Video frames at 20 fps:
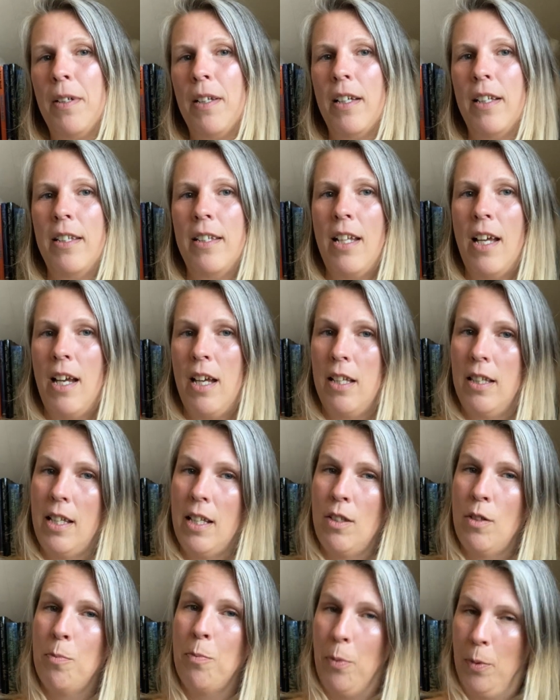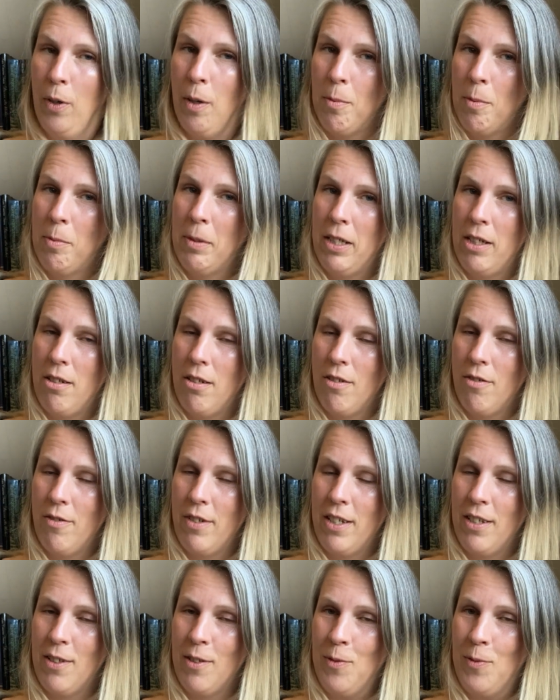and that's probably the
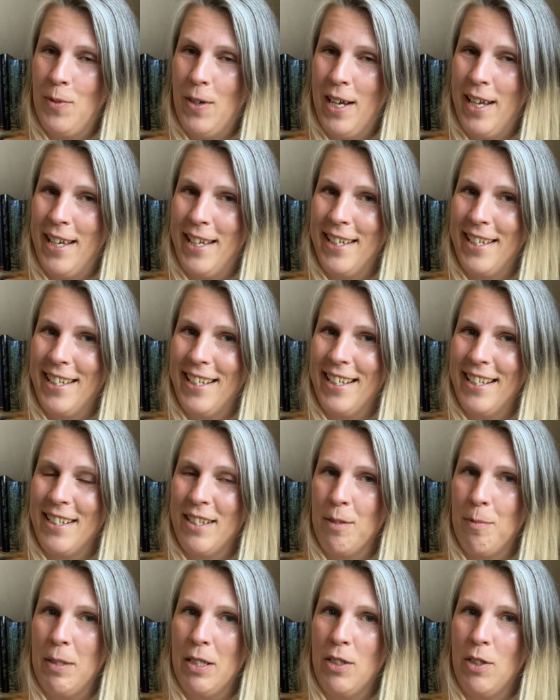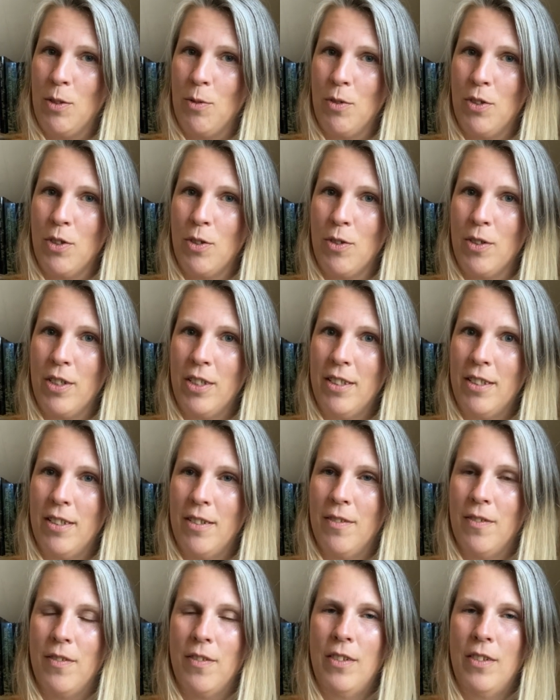reason why it's a bit too short.